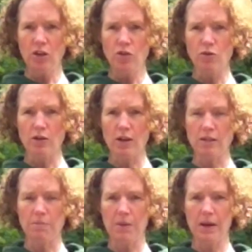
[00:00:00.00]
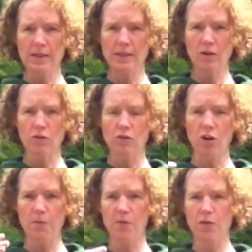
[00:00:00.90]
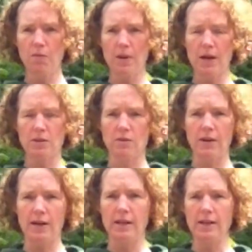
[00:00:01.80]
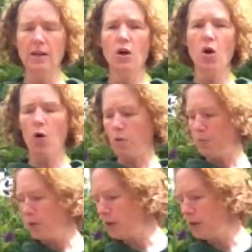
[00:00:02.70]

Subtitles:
you can either place it on top of your map directly or put